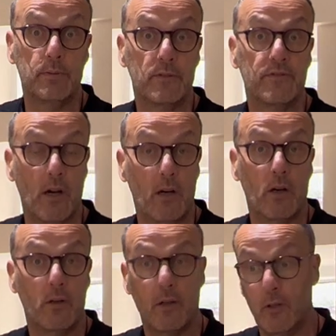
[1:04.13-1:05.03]

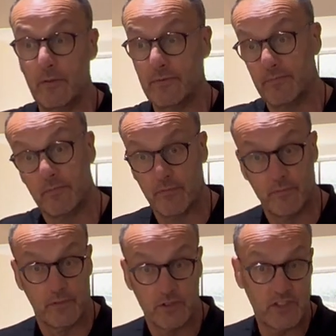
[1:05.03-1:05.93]
of
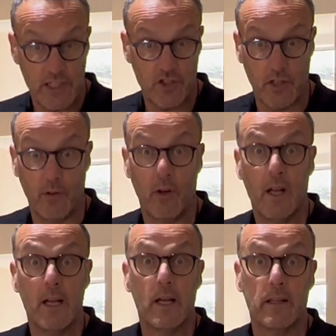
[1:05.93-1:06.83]
tissue
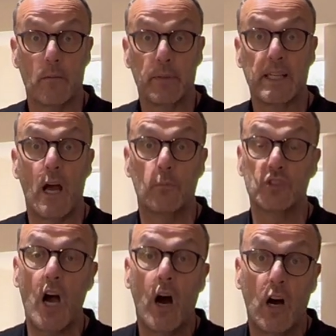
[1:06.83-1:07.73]
that becomes
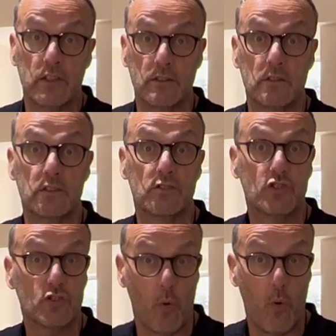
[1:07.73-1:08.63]
hardened and
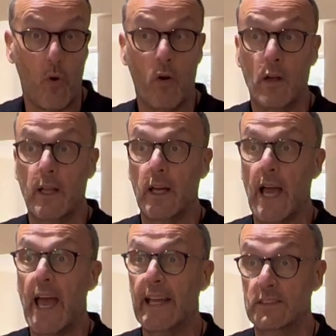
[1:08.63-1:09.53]
sore.
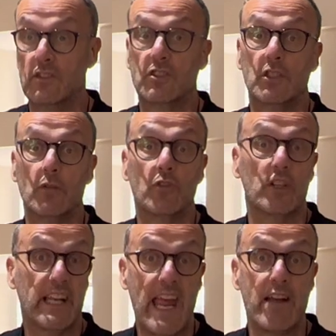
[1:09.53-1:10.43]
Hence, you've got
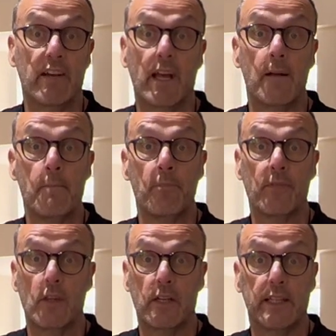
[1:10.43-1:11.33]
an area
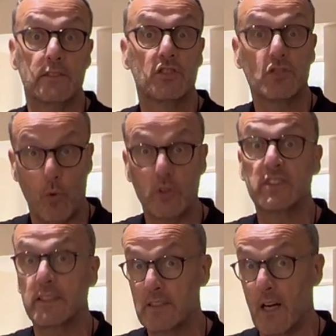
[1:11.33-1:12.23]
that is sore to
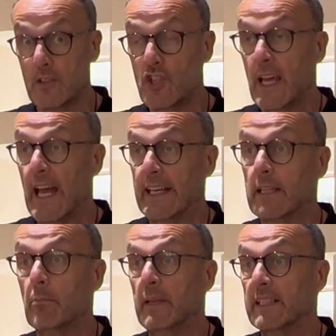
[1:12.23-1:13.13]
the touch, and it
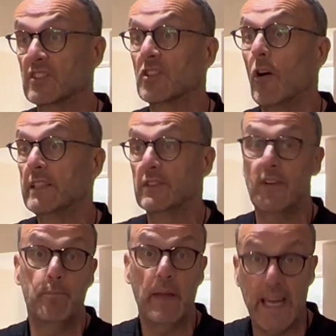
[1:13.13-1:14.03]
can be the size of a
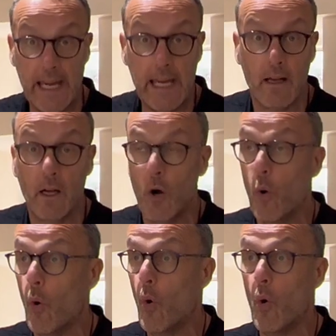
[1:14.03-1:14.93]
pea,
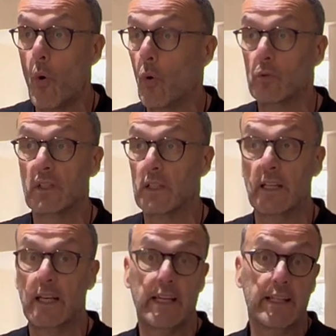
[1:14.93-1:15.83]
or
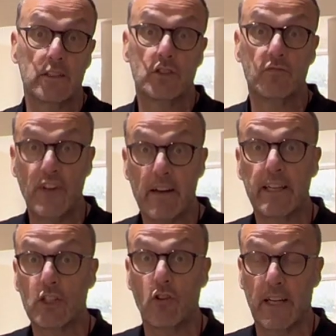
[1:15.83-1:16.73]
in
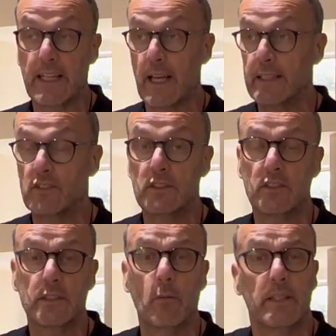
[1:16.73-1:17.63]
very chronic cases,
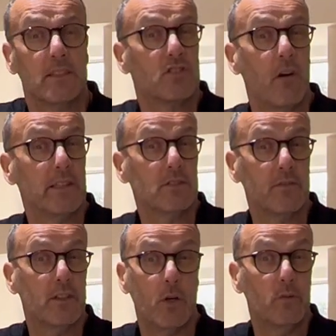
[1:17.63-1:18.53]
it can be the size of
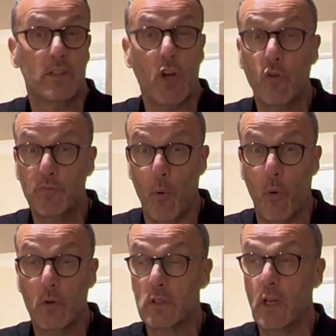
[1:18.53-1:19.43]
a golf
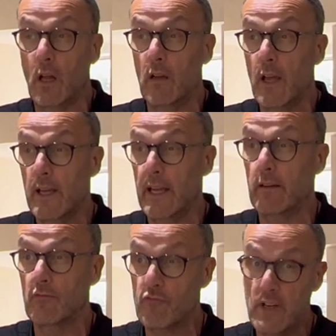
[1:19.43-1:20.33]
ball. You know,
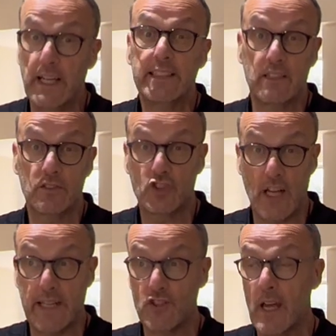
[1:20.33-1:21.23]
it really does
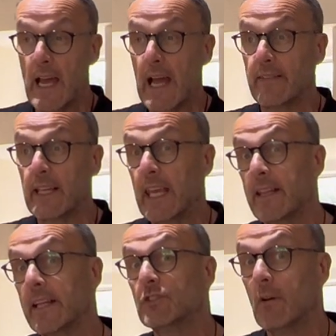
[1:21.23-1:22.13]
change. And the key
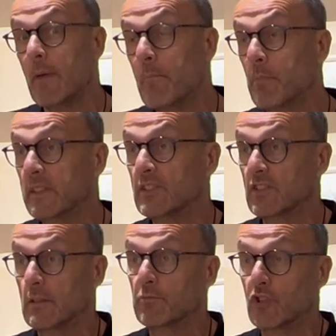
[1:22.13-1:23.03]
thing to remember is
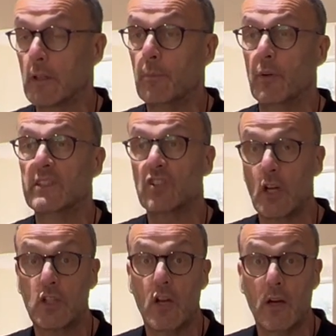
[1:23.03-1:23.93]
that trigger points
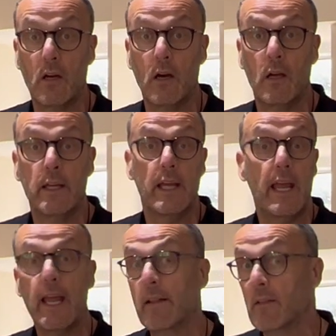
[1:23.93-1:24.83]
occur
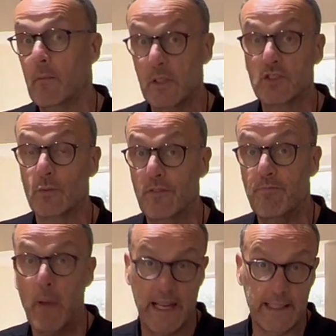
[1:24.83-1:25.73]
in the muscle
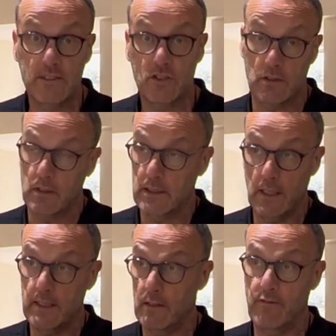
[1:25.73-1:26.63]
bellies,
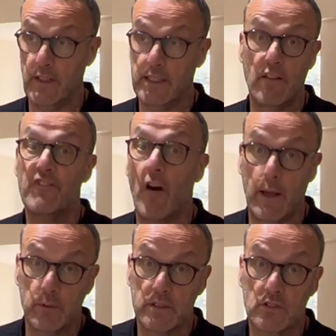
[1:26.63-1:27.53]
in the
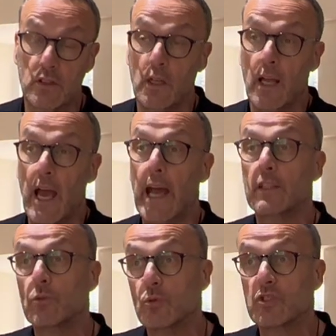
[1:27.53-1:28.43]
fibers, and
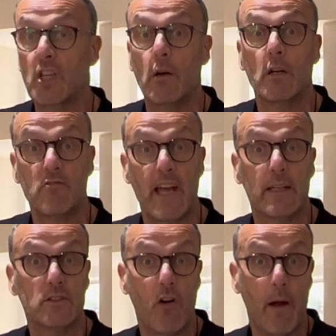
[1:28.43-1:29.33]
also
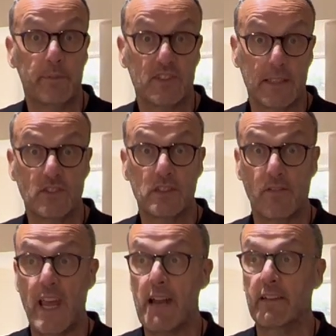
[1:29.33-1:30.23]
around hypersensitive
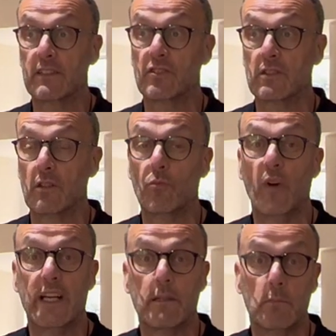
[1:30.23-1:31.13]
areas
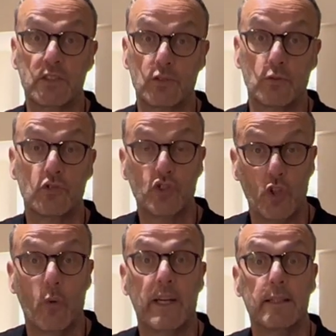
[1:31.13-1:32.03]
where the muscles
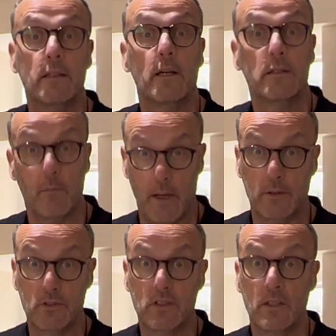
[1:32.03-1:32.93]
join the
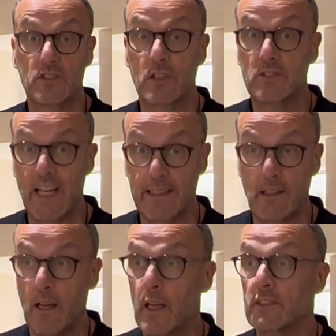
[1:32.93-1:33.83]
bones, so
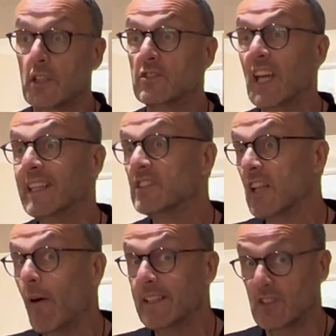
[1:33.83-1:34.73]
tendon. So
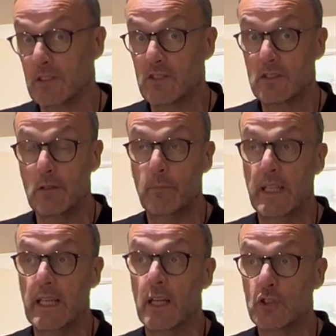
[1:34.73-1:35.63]
tendonitis can
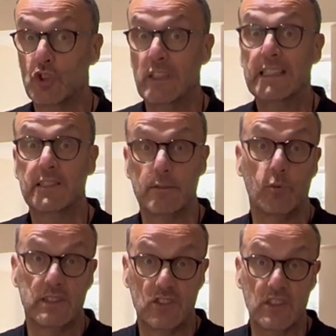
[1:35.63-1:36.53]
be treated
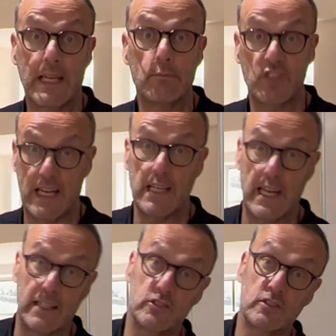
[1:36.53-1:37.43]
with the same
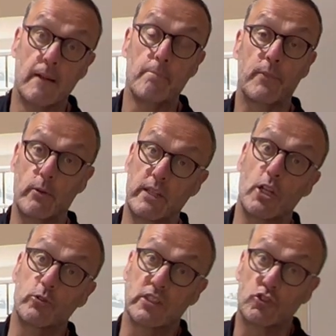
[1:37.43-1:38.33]
techniques that we
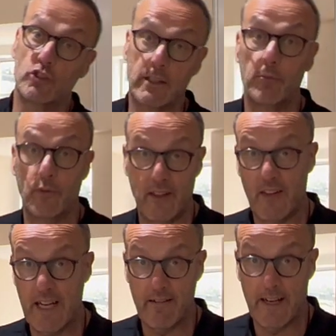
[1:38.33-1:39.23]
use in trigger point
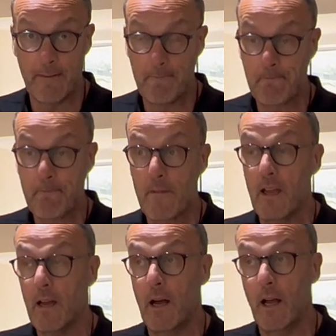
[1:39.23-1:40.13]
theory,
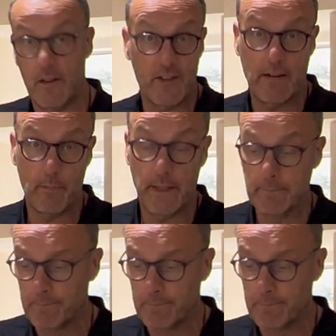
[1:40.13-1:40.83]
therapy.